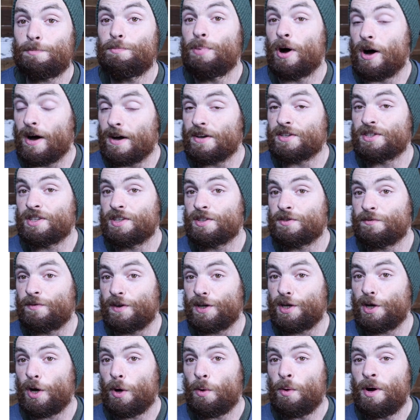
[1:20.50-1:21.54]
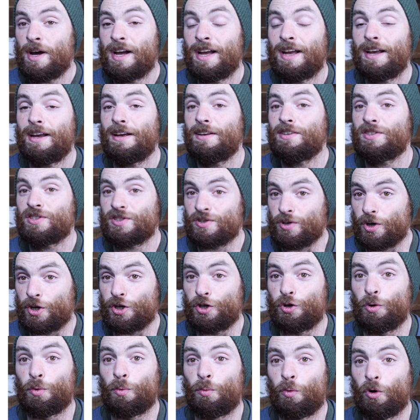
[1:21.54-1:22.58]
pause this video and start
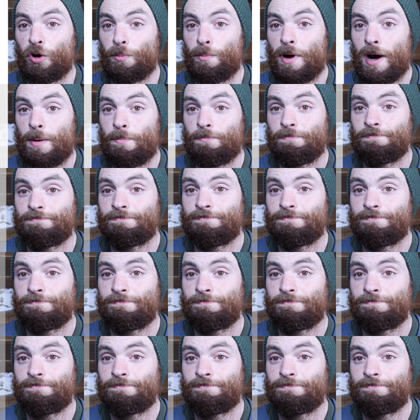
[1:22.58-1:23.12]
your warm-up.